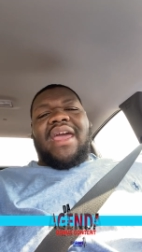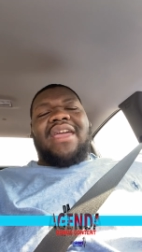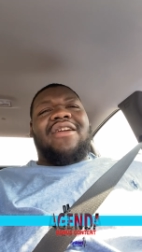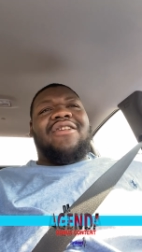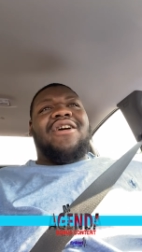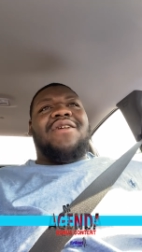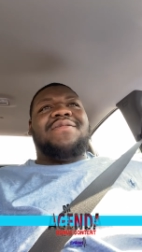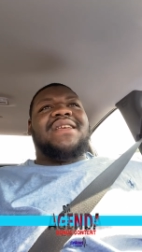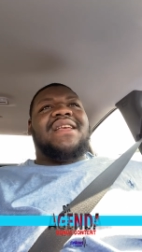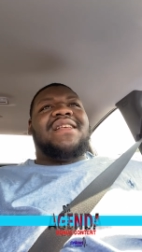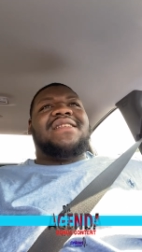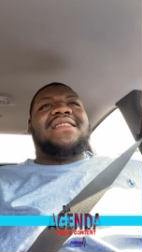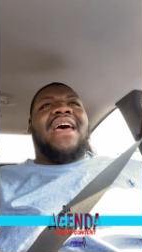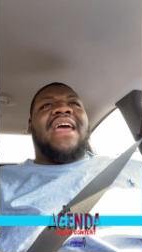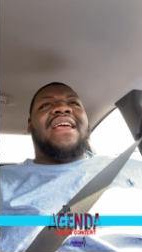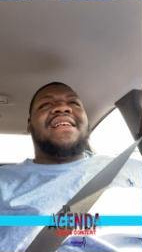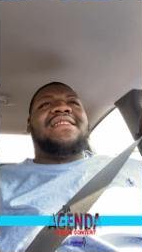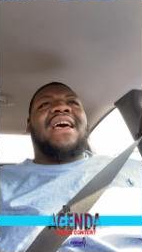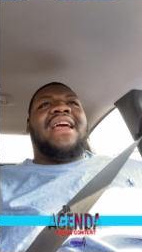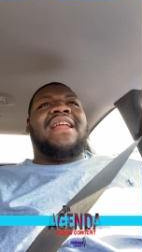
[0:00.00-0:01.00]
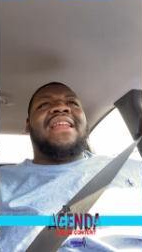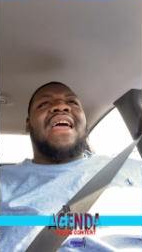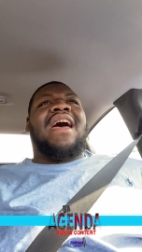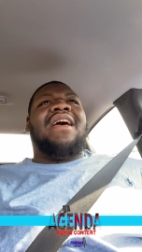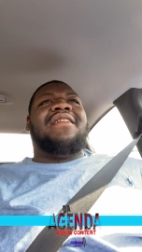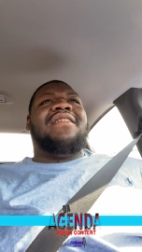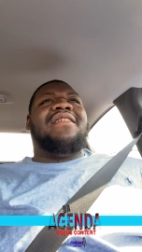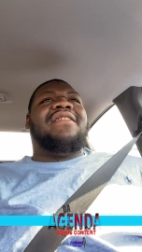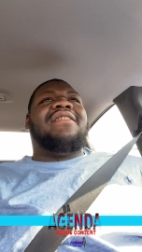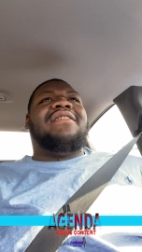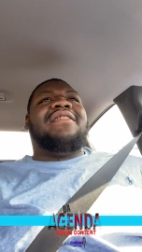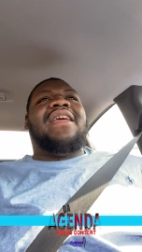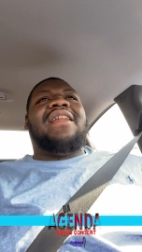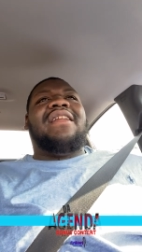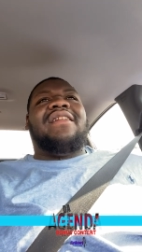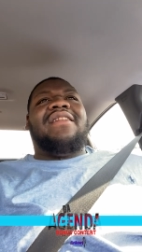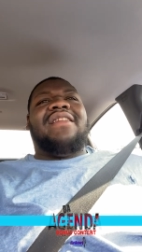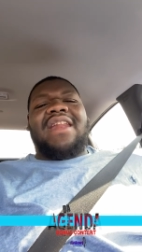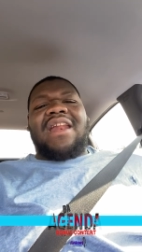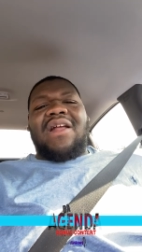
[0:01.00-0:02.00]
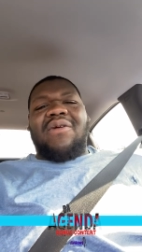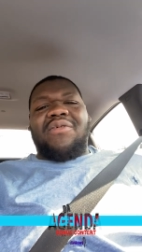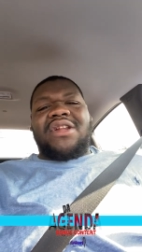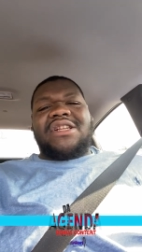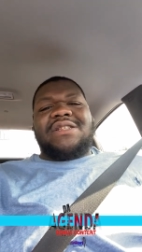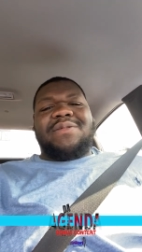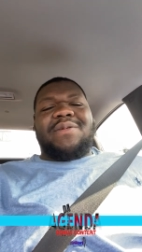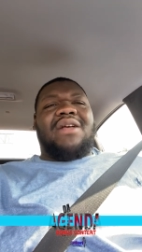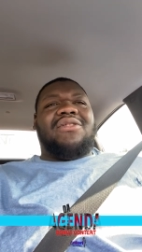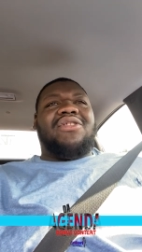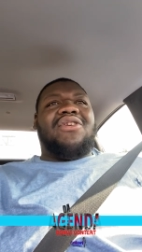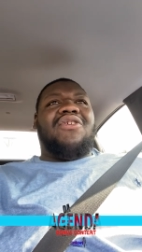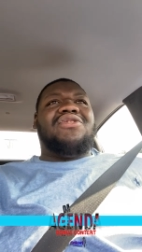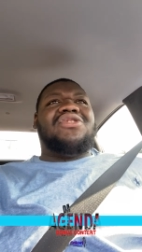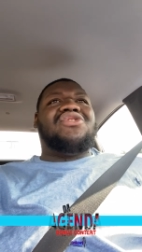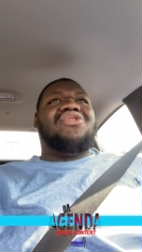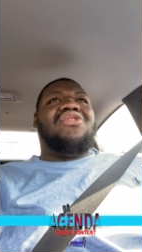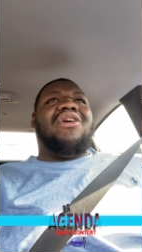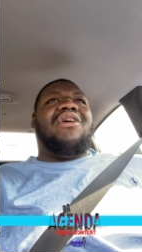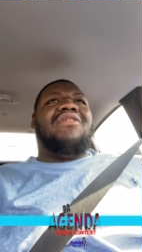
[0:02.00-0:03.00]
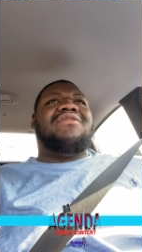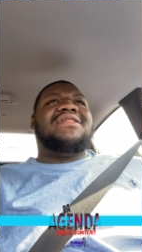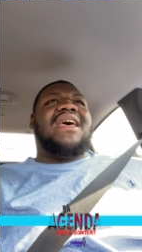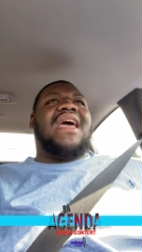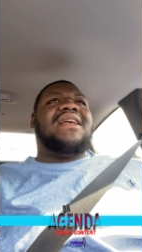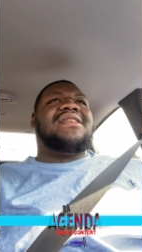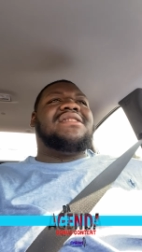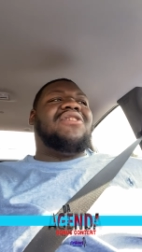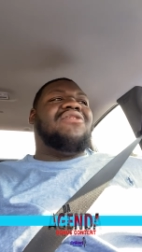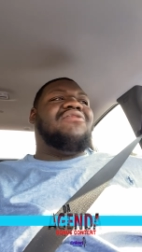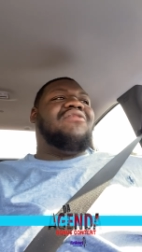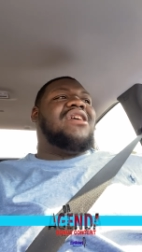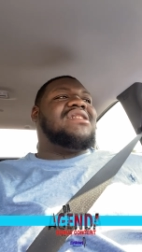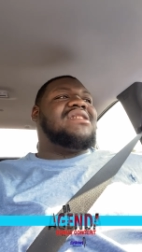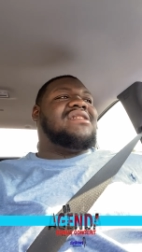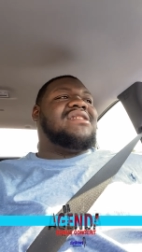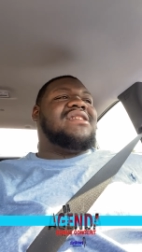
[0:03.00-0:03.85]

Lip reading: You know what I'm saying? It's like now, then they want to spend out the whole story on taxing the rich.